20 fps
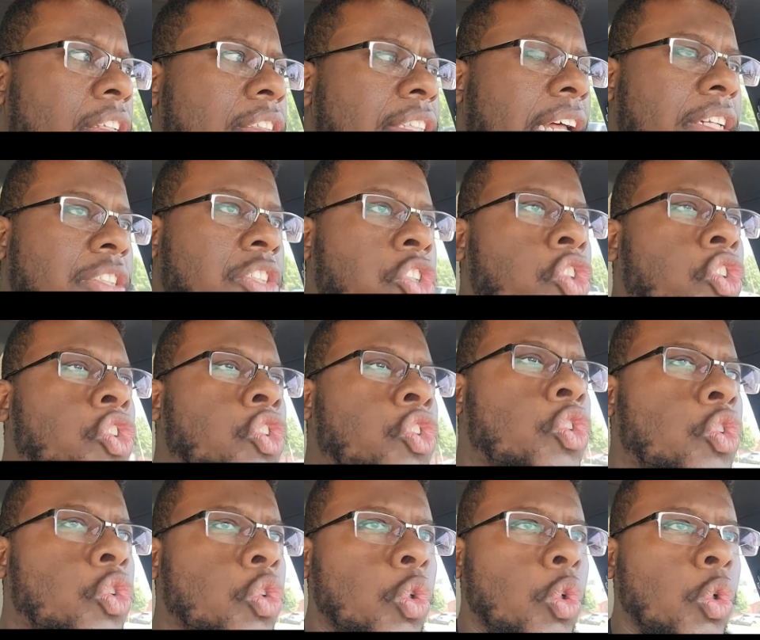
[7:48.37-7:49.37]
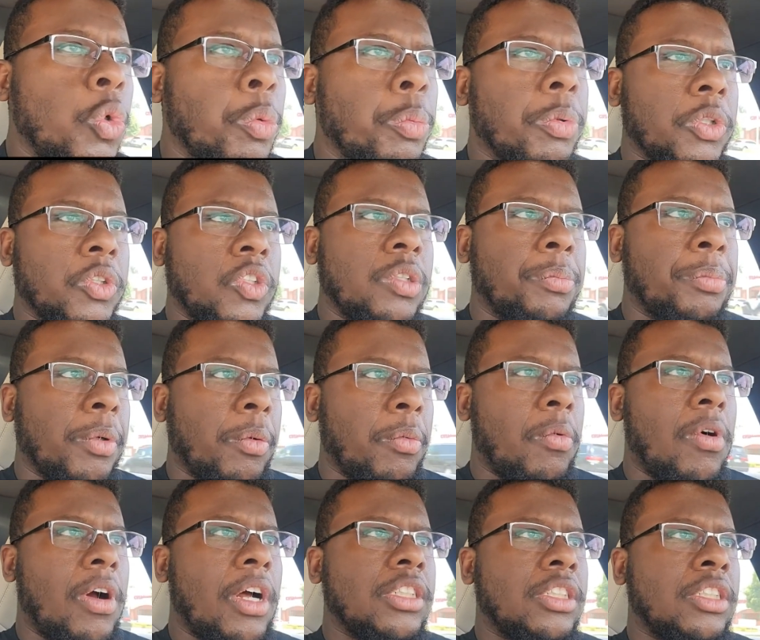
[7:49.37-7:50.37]
that super, super
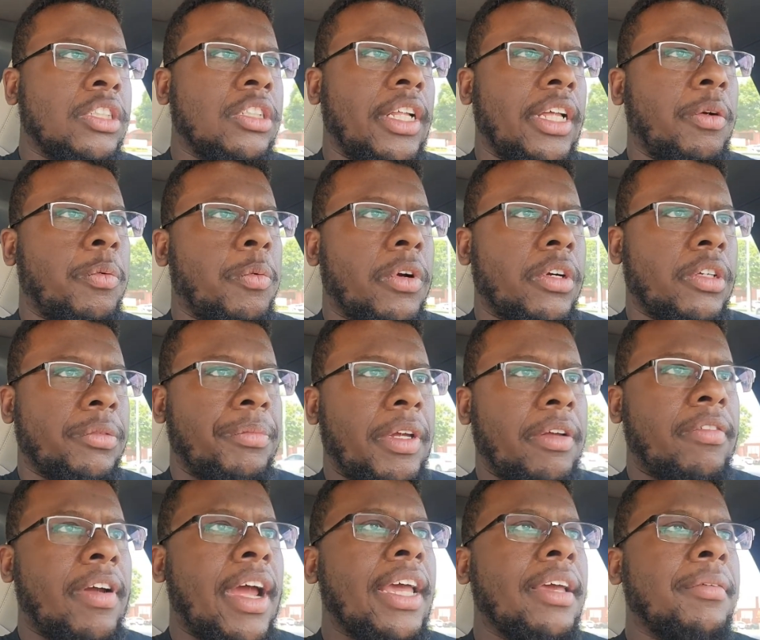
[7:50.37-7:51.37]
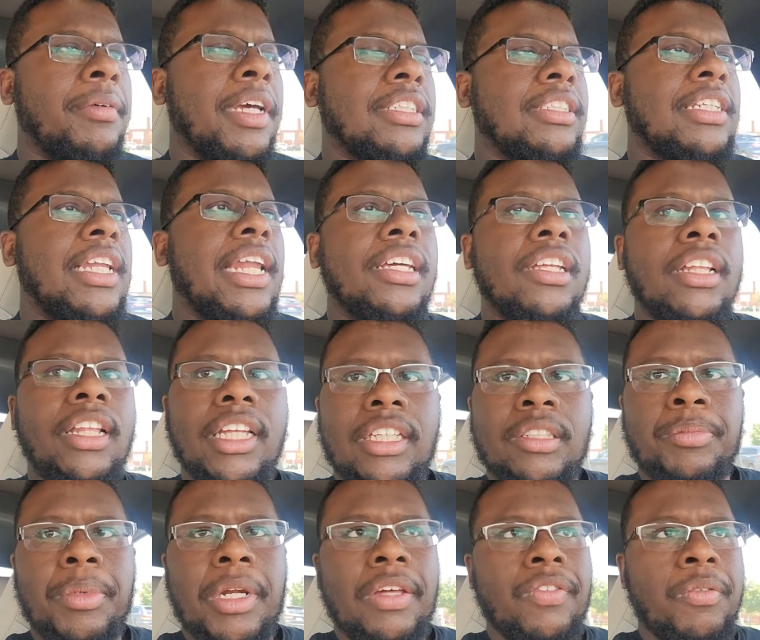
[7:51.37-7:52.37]
want to like work for me, right? Because then I can like
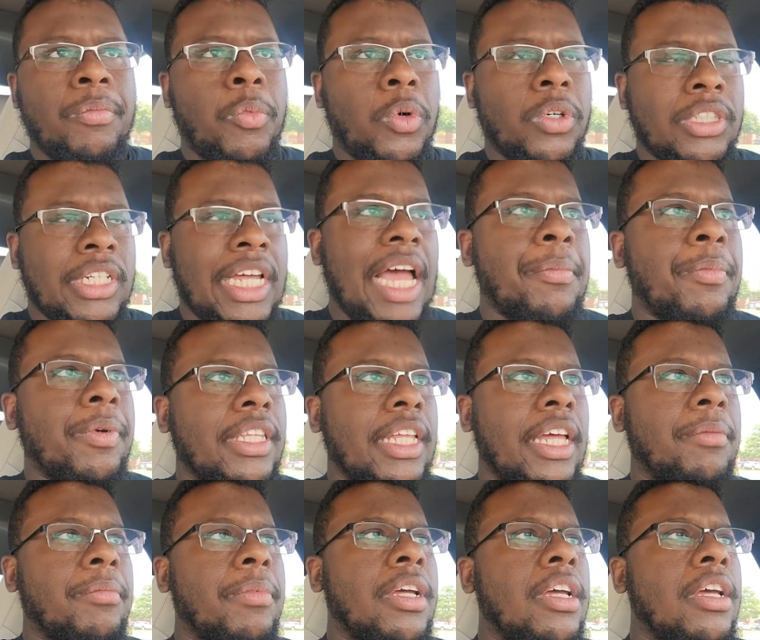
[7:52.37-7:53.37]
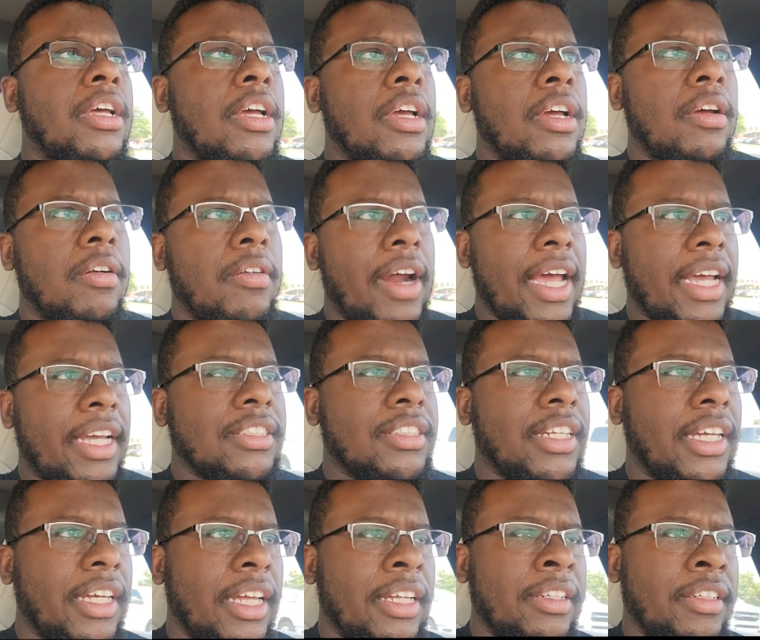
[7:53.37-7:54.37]
spend even more time with them, right? Because
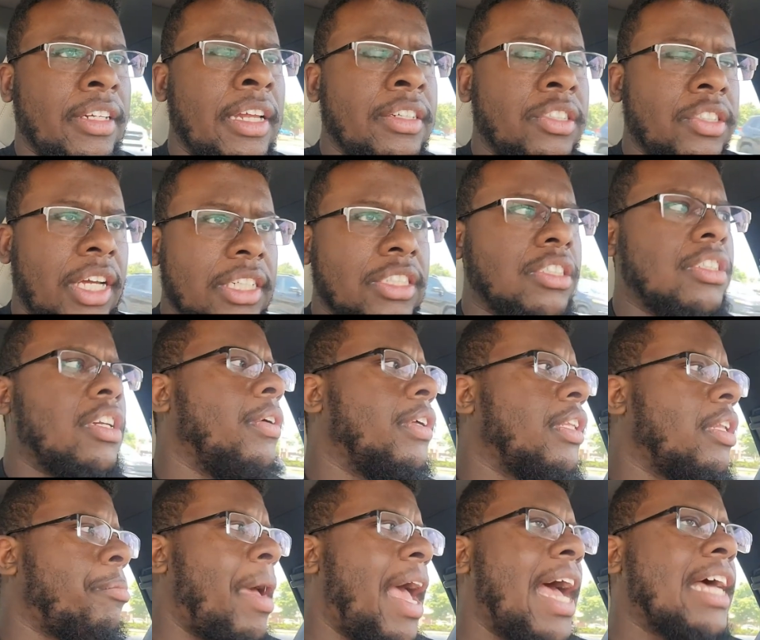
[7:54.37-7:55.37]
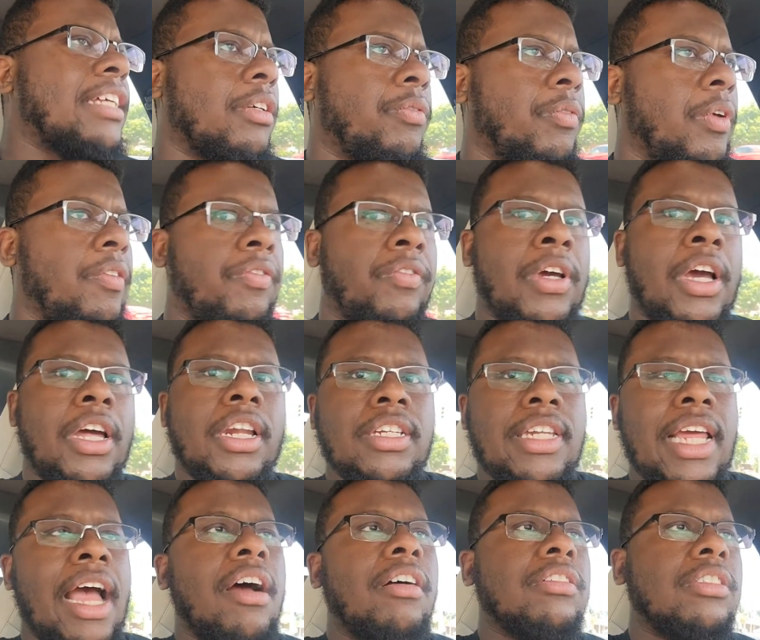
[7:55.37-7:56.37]
like, in, as you guys know in the past, like we've cut it
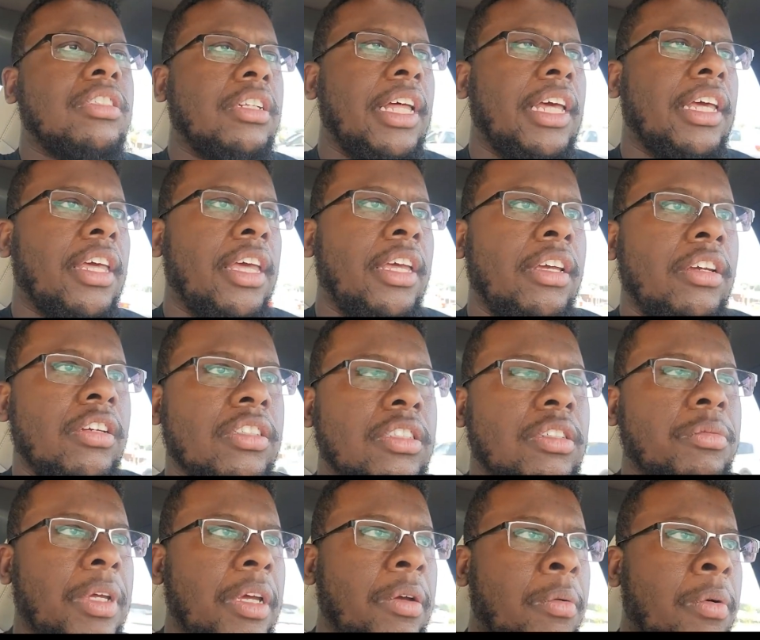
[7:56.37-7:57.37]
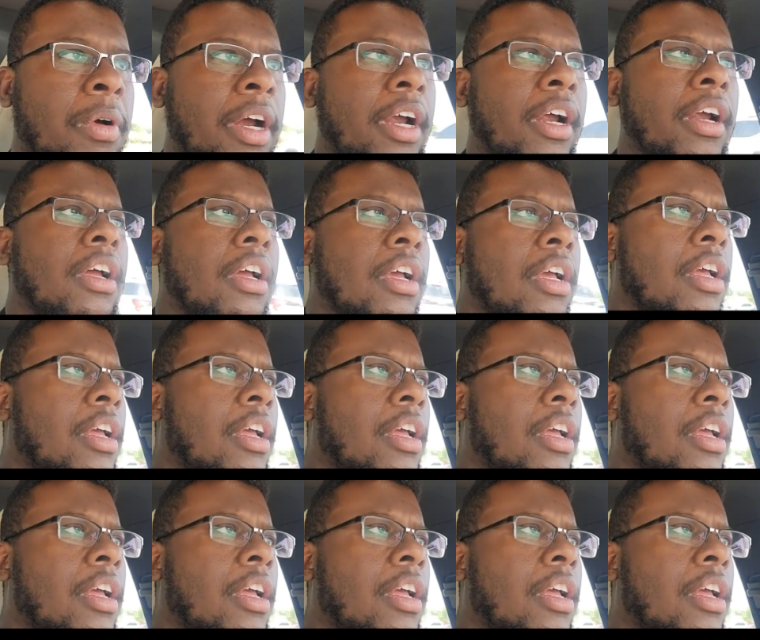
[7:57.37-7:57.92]
down to like, it used to be where